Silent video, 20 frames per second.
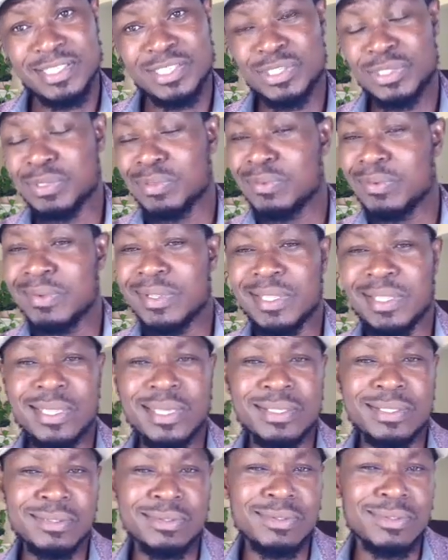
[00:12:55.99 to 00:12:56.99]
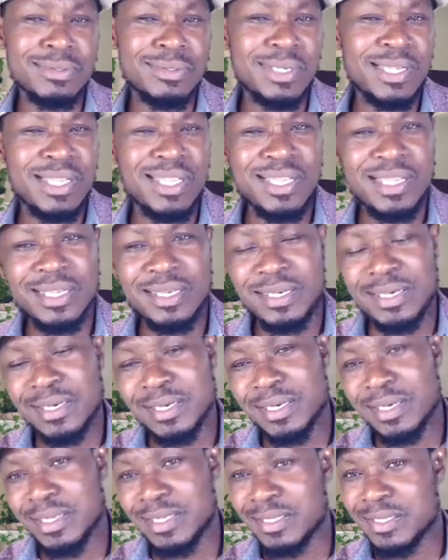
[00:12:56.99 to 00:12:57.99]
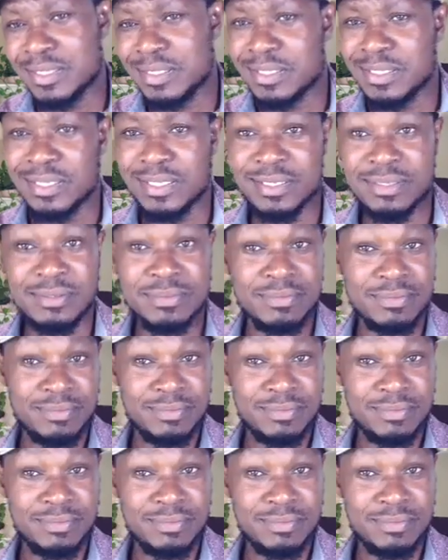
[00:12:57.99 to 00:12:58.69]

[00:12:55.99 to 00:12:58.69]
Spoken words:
too eager to do anything